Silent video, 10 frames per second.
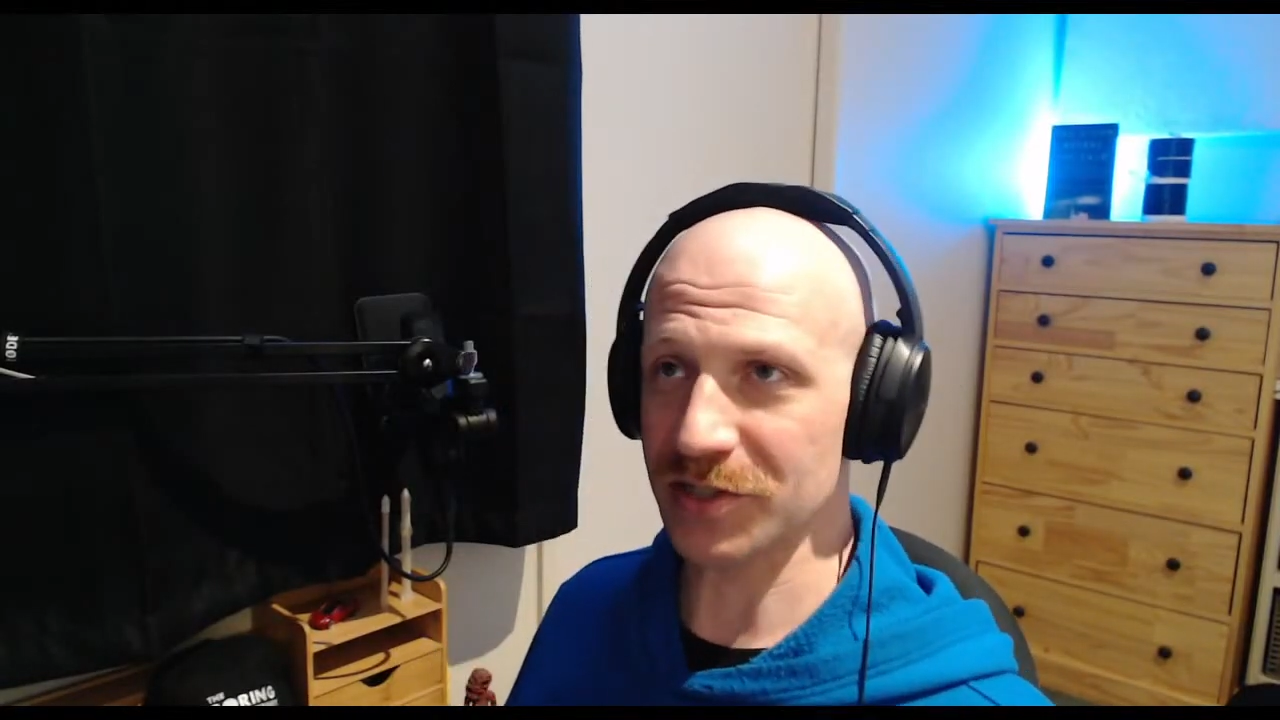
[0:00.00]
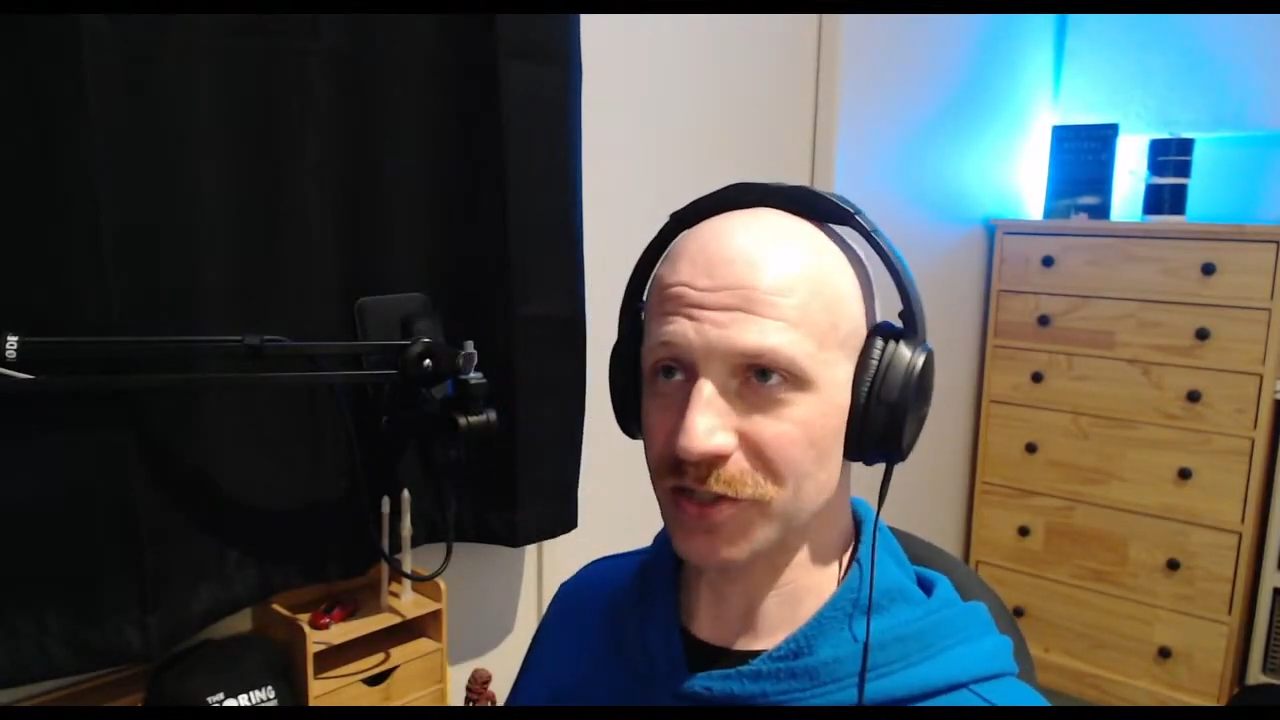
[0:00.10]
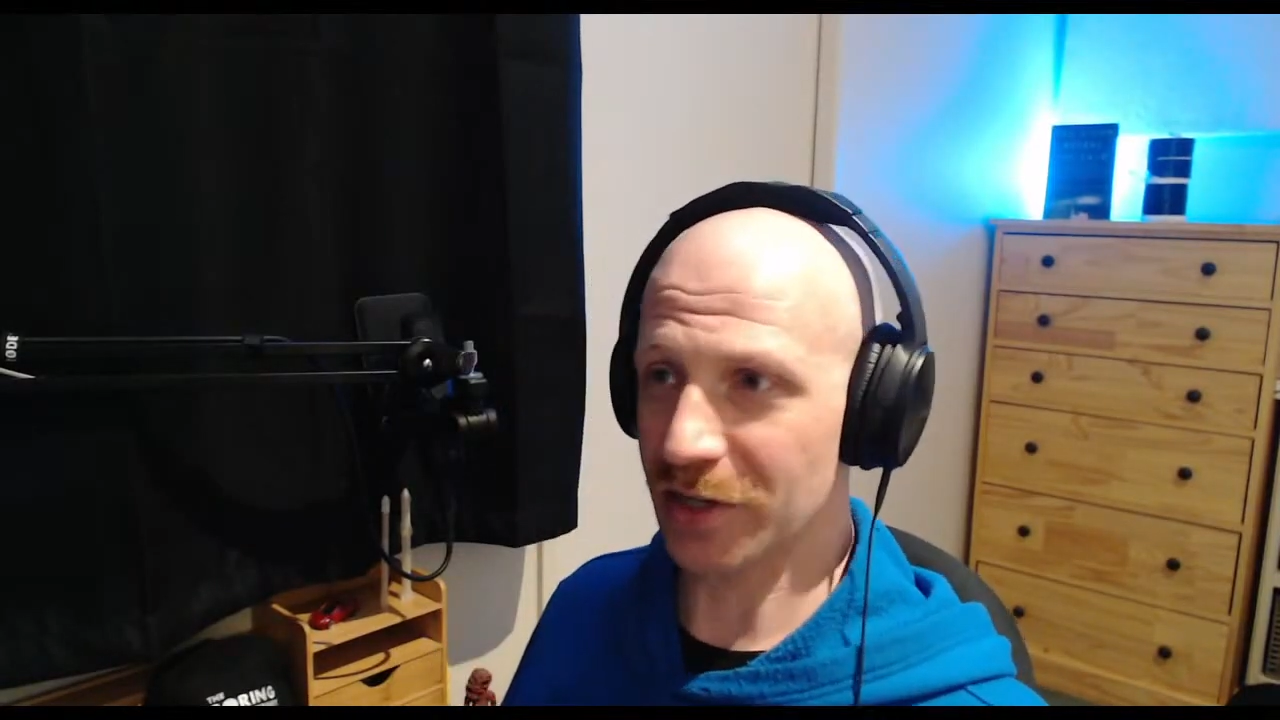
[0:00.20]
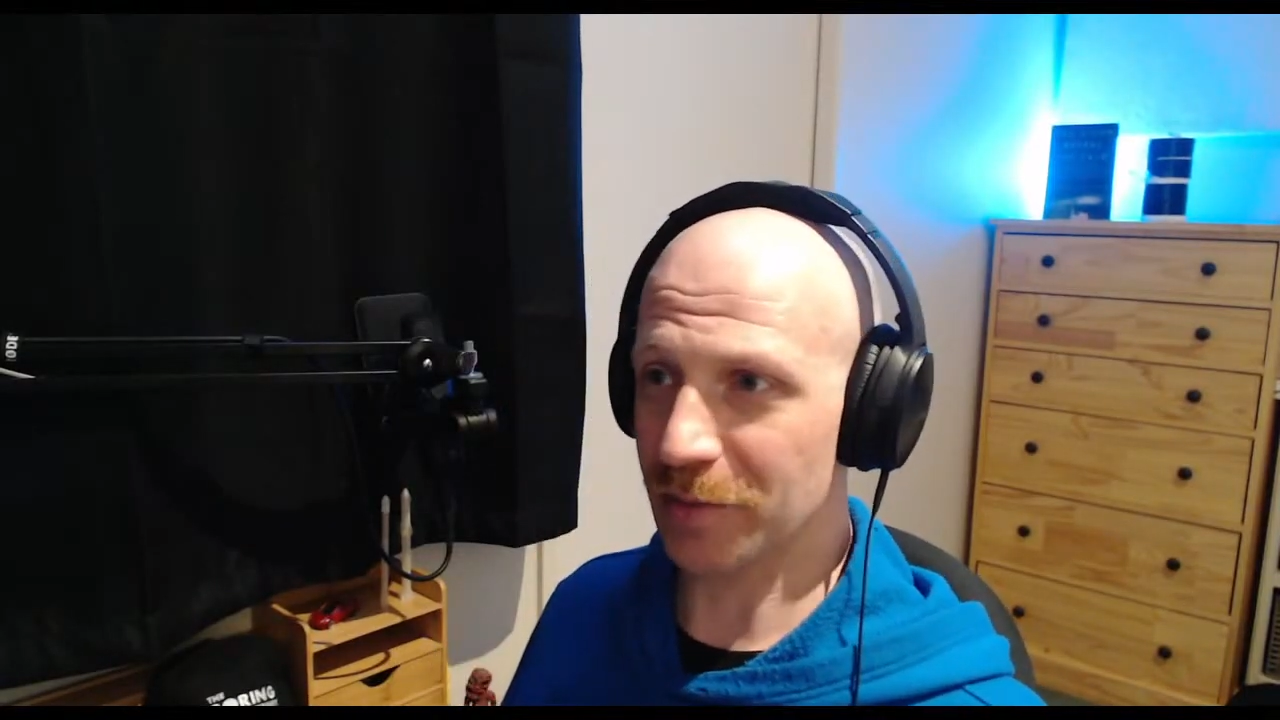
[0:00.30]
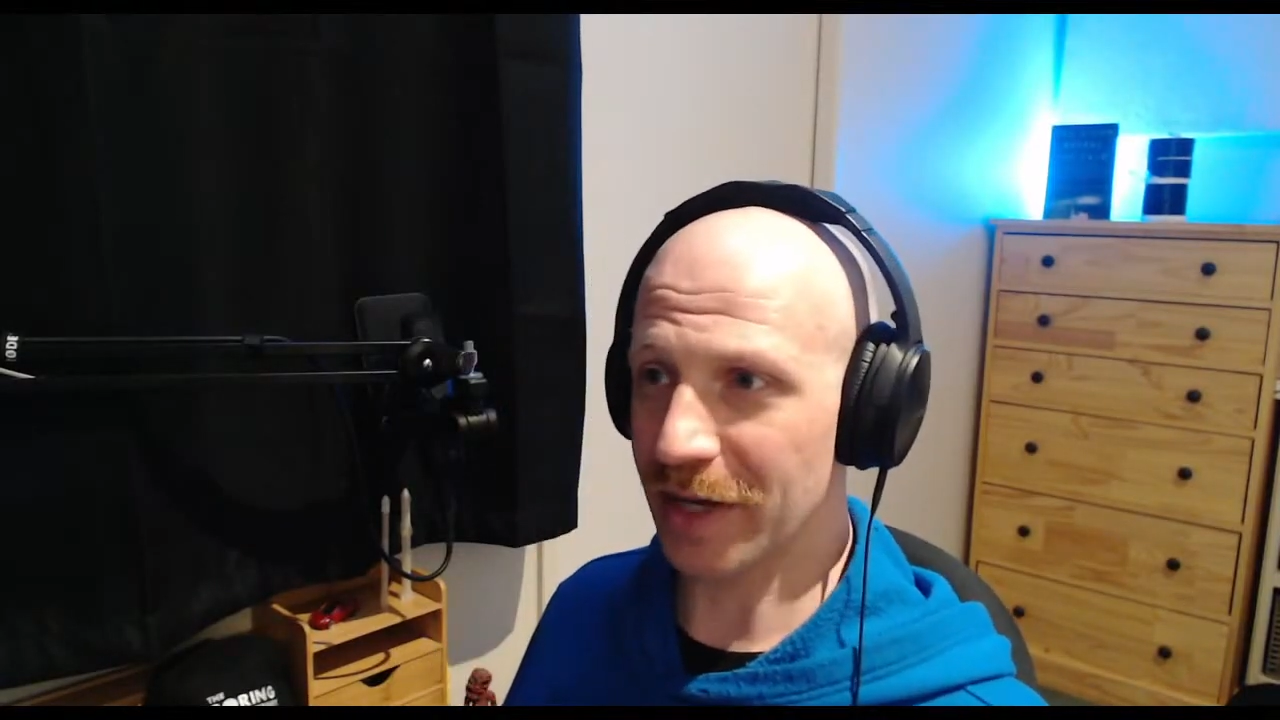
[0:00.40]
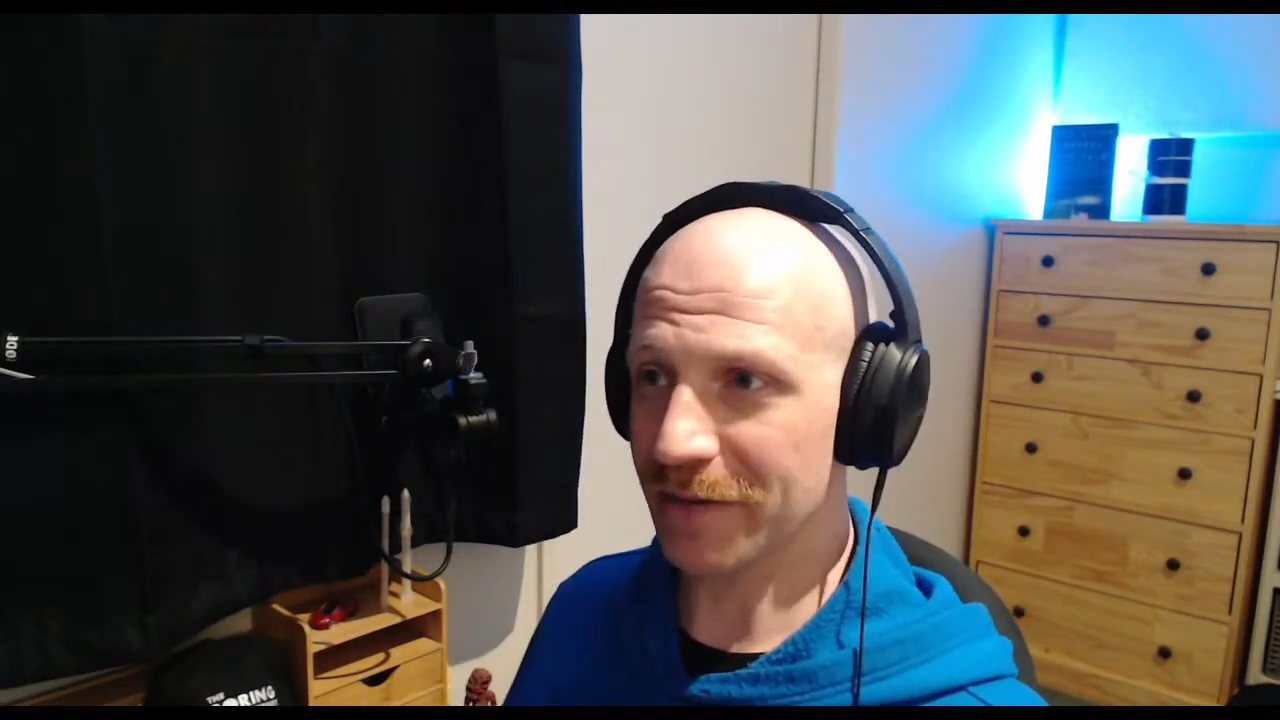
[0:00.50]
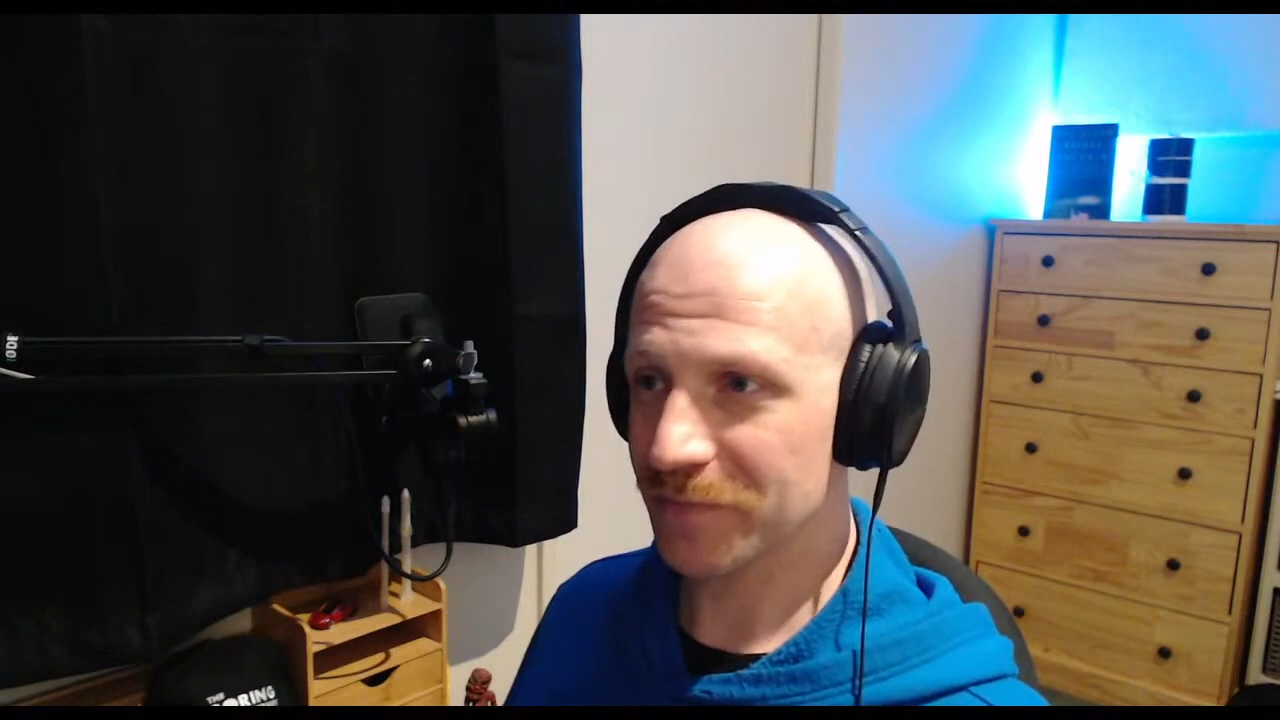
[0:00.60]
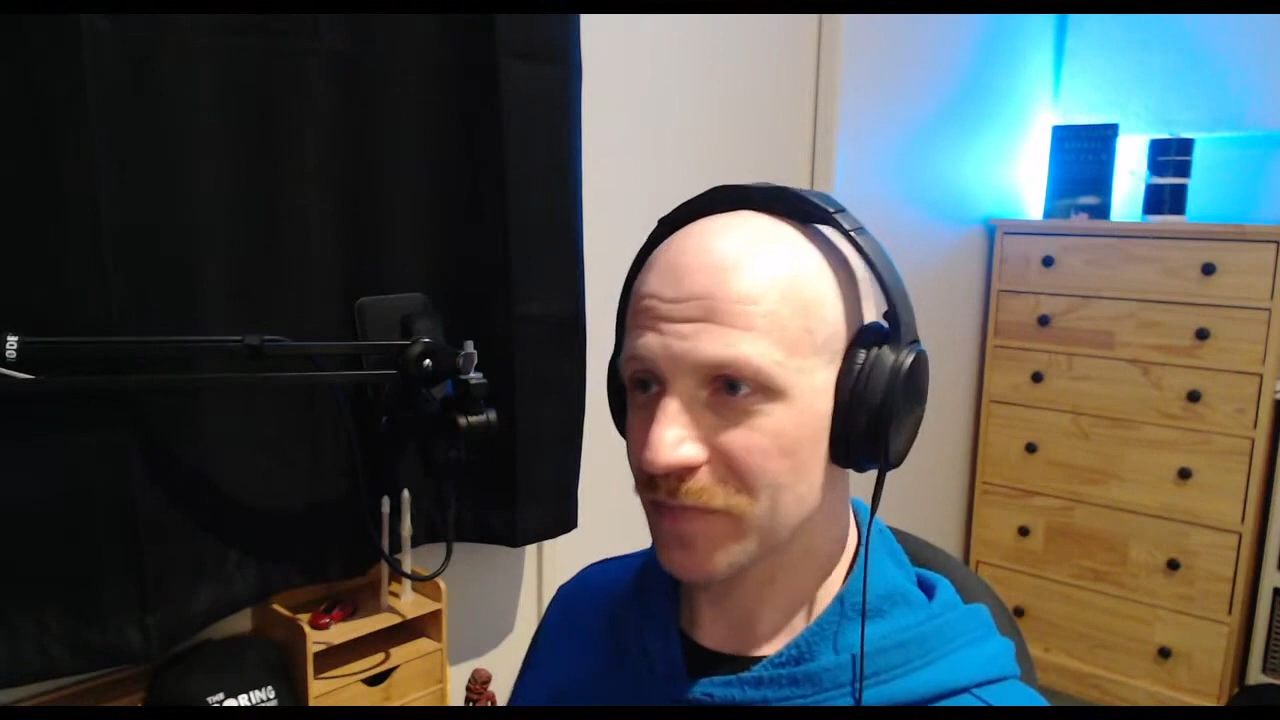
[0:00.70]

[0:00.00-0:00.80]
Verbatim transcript: are going to be.